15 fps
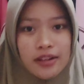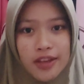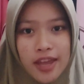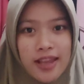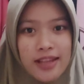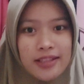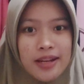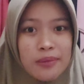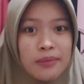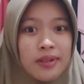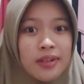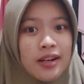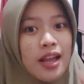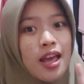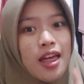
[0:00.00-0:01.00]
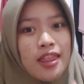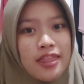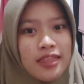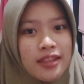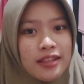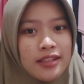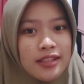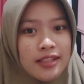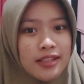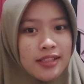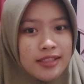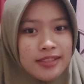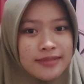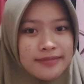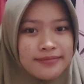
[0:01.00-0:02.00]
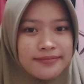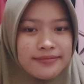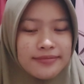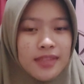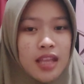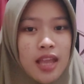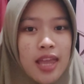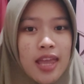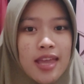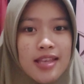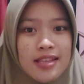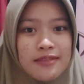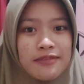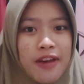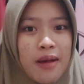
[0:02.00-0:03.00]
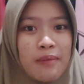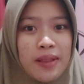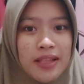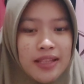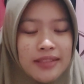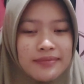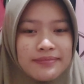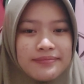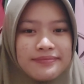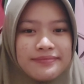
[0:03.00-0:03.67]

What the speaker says: Okay, number third is family.